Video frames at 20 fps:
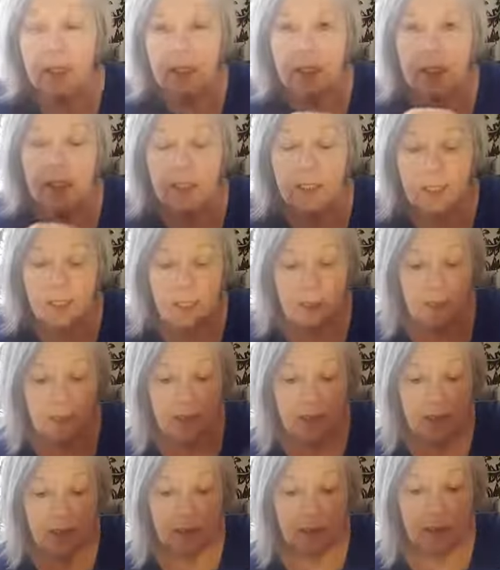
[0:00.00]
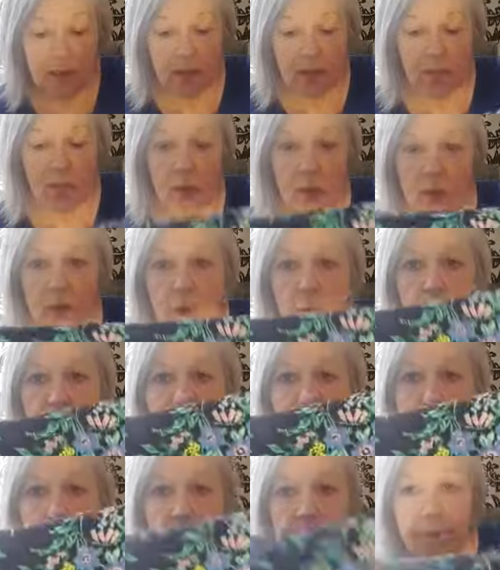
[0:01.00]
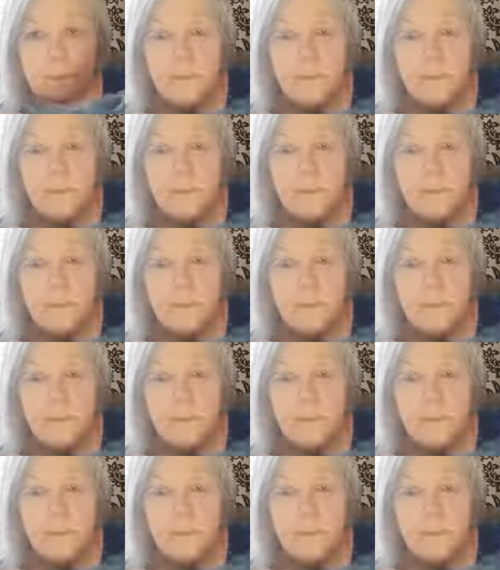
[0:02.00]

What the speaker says: it is a bit small for me,